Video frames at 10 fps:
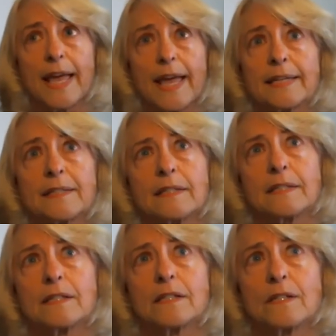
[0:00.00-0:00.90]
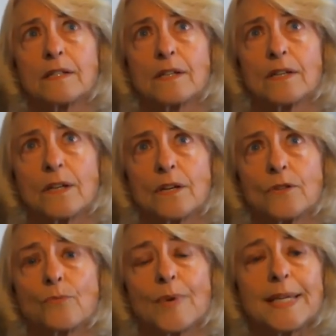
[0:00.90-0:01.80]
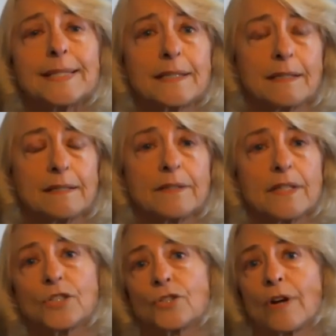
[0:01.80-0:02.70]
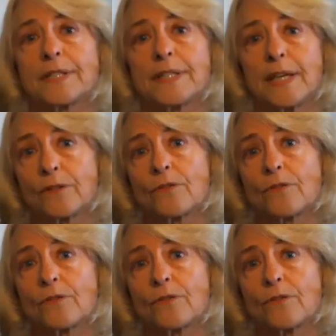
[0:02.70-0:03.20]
And the reason that these drugs get